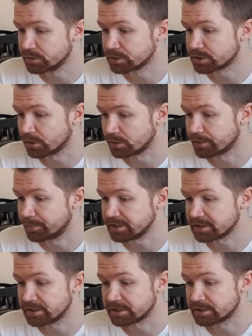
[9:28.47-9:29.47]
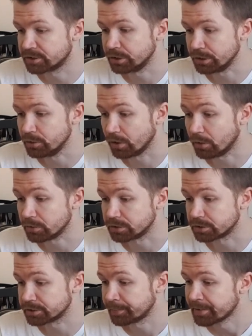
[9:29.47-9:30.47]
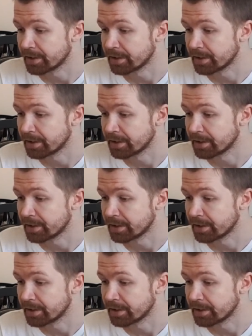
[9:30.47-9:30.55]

sold the business to new owners.